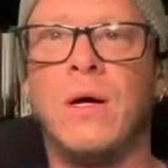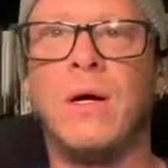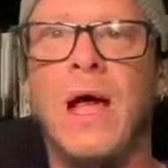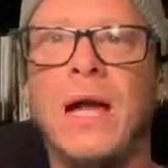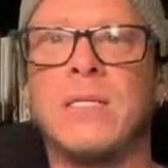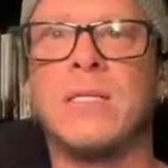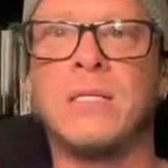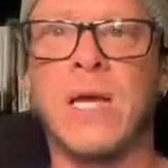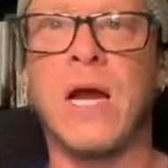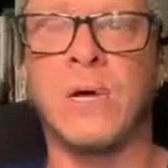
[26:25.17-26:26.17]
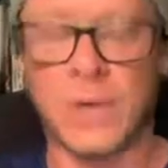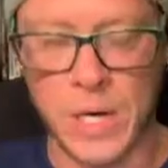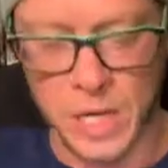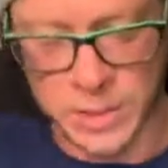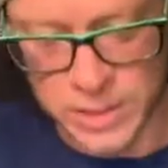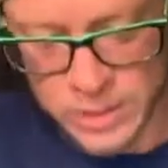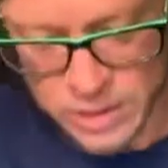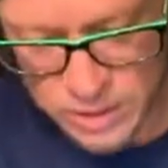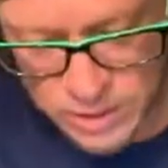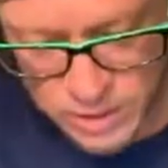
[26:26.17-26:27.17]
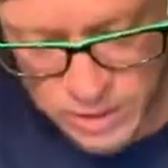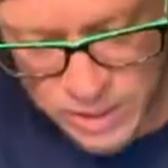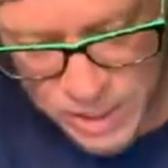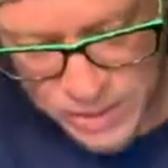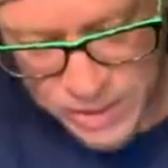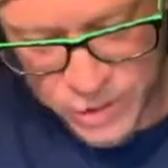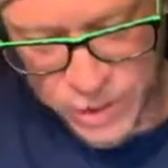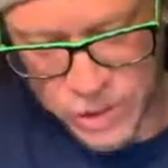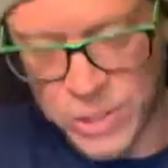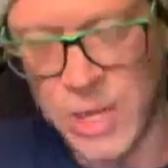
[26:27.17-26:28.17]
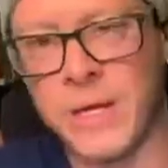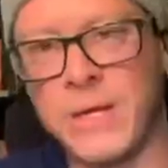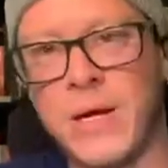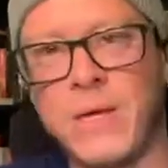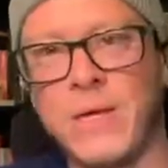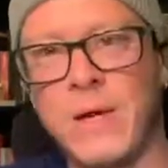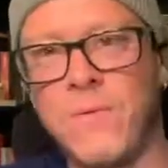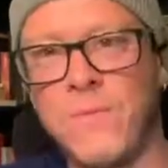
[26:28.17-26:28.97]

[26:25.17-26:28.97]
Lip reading: access to air reconnaissance? I mean, it's just like the